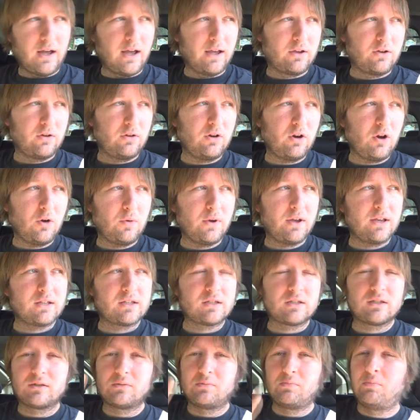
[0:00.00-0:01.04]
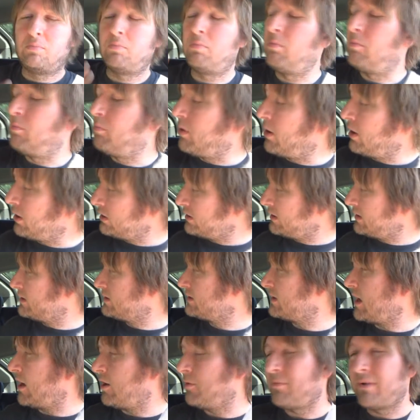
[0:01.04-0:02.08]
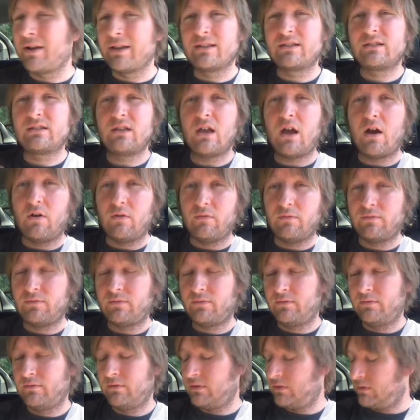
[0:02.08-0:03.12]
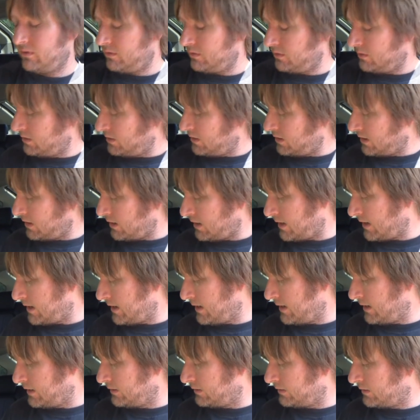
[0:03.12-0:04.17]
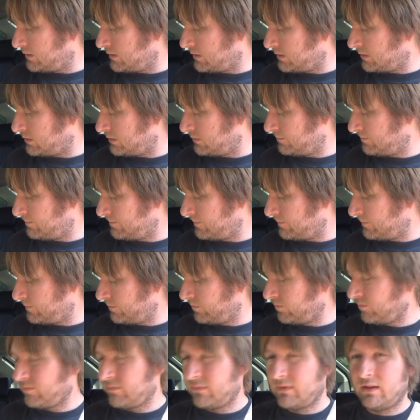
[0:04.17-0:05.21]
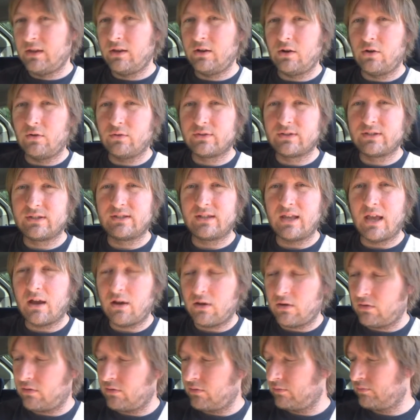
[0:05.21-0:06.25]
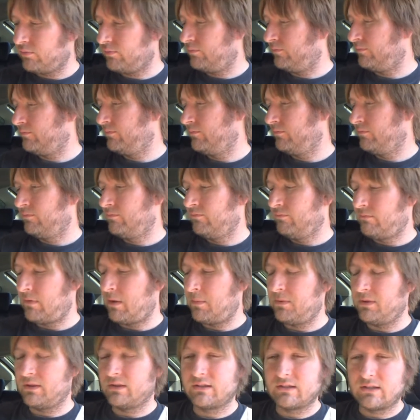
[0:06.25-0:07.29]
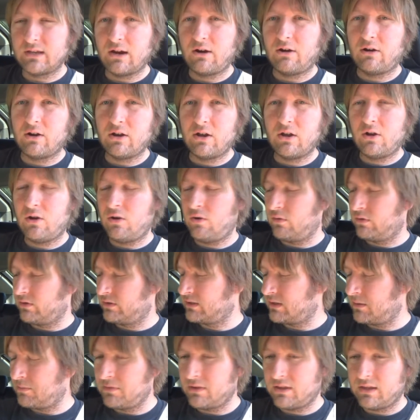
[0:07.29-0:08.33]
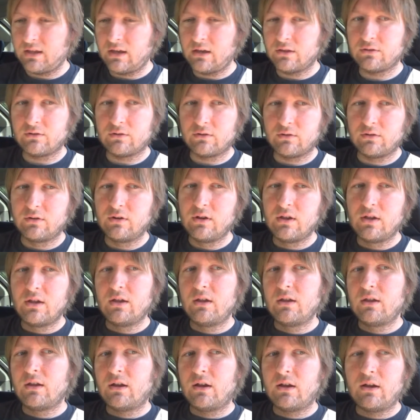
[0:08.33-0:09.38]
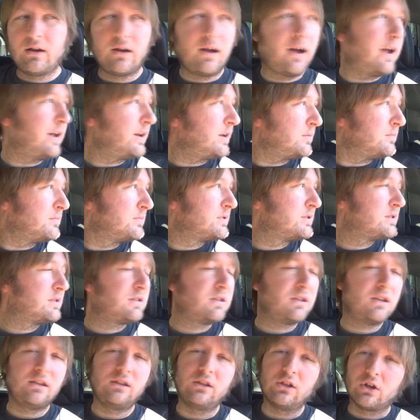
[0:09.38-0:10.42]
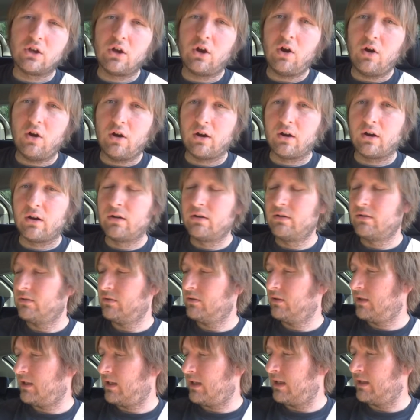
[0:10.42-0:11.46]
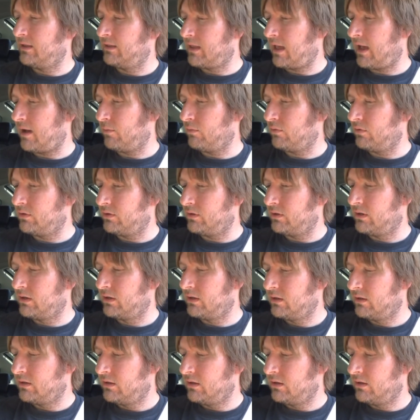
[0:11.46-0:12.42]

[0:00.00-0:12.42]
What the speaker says: I could always part this out myself and, you know, sell maybe the stereo or some of the other items in the car, and that would